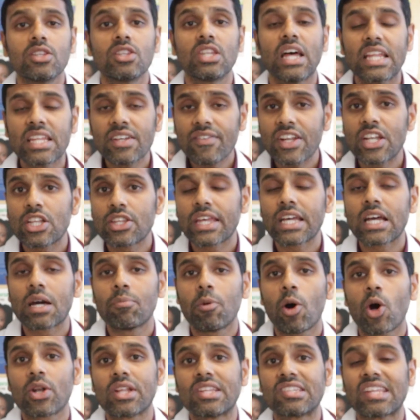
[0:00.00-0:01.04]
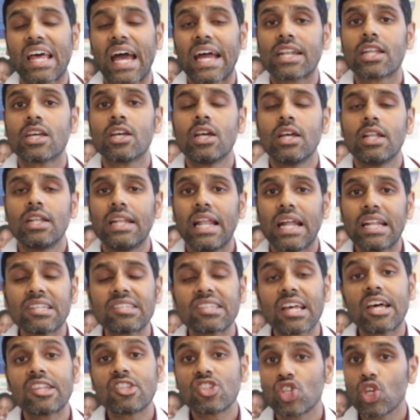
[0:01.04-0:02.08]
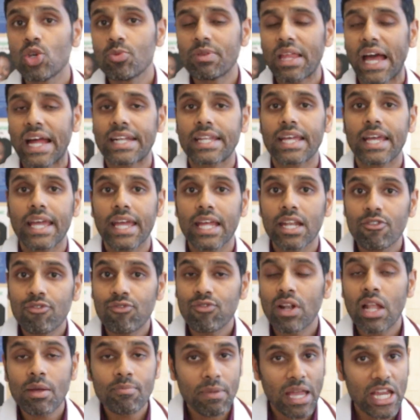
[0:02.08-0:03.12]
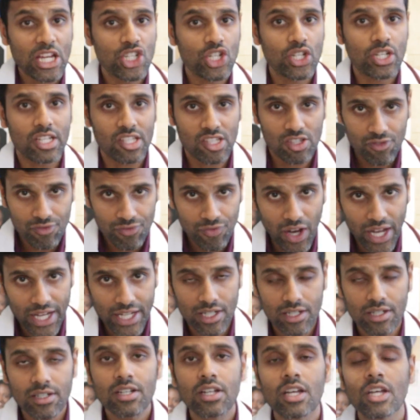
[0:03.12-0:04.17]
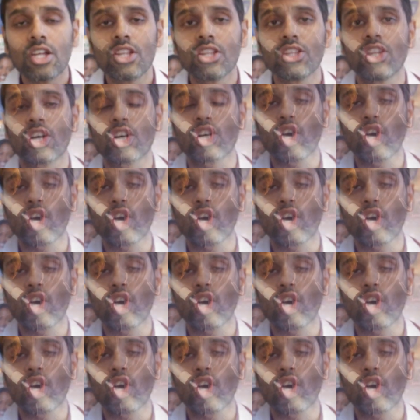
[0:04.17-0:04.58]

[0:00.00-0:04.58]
The other way to think about it is that let us assume that inflammation is fire. The